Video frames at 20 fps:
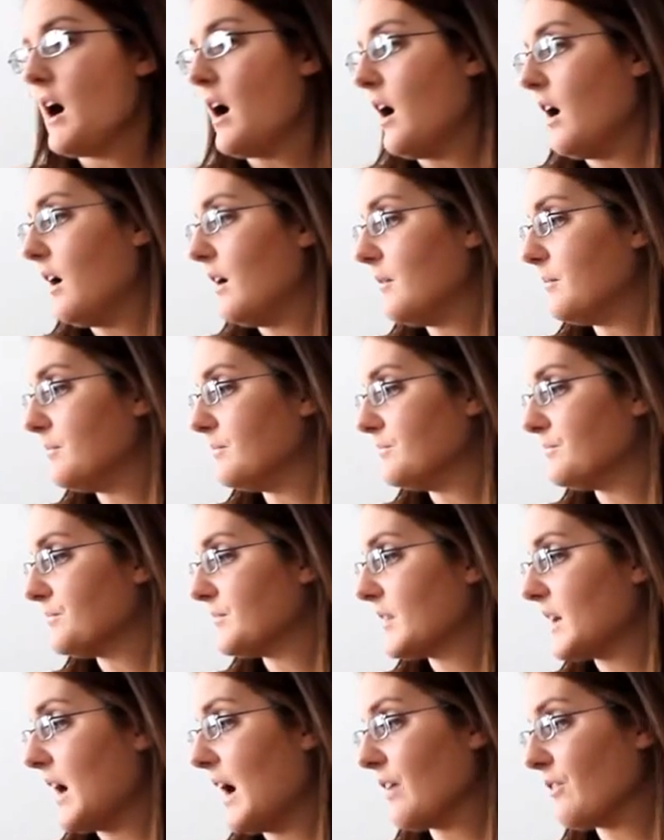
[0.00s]

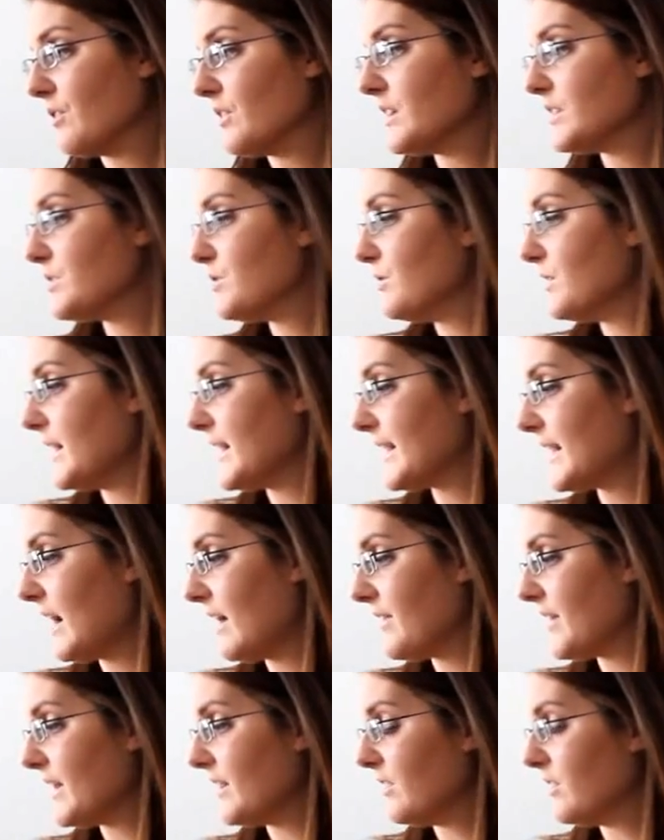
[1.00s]
Um, I really do like
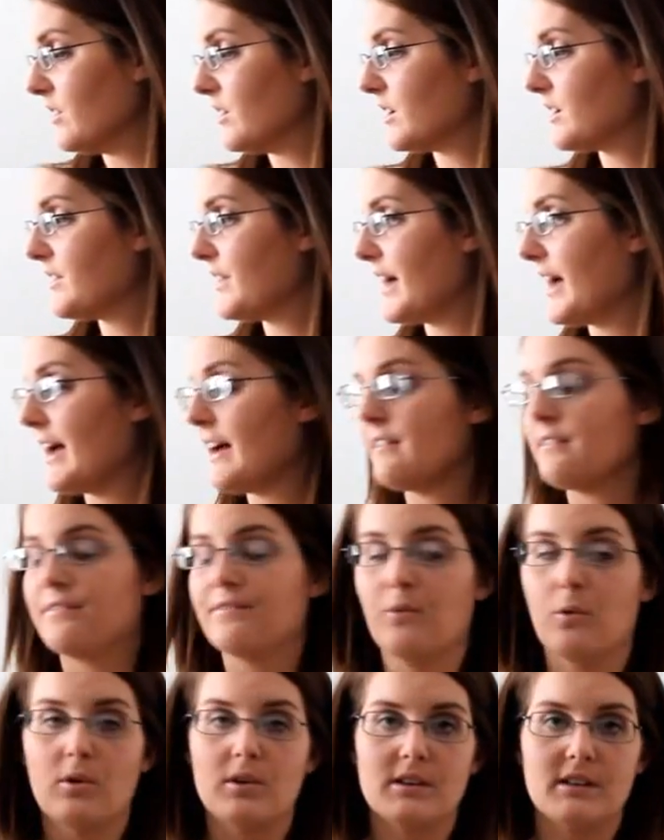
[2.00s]
how they look. They have
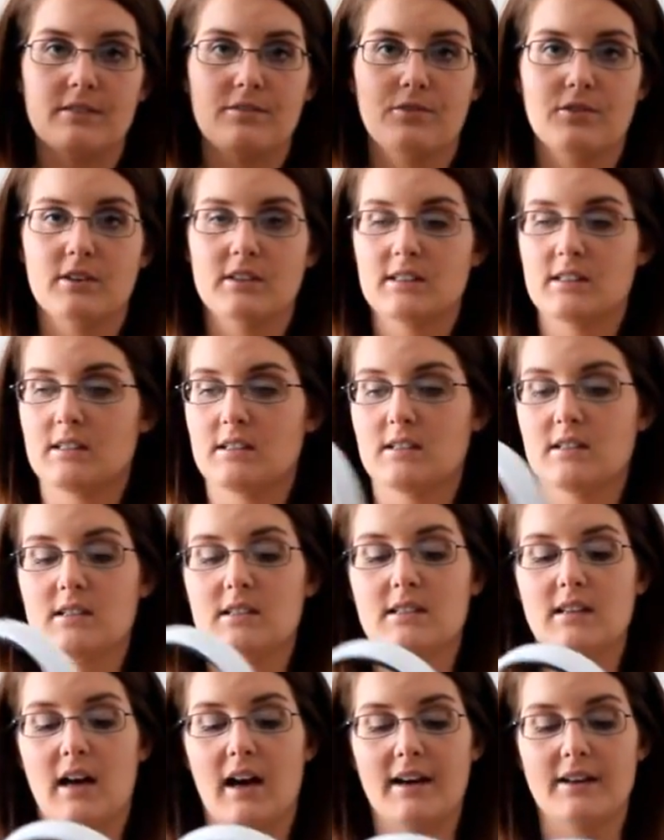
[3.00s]
four different
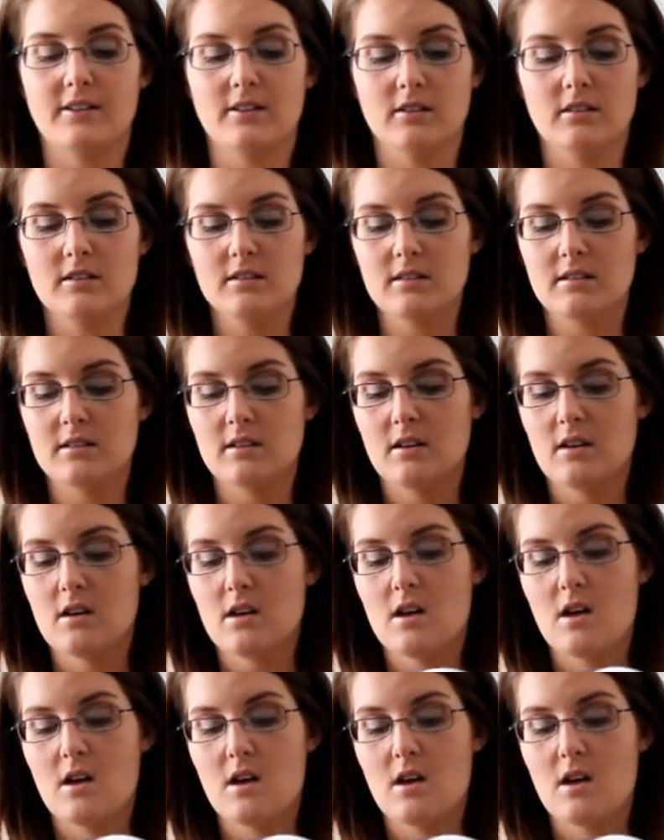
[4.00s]
styles.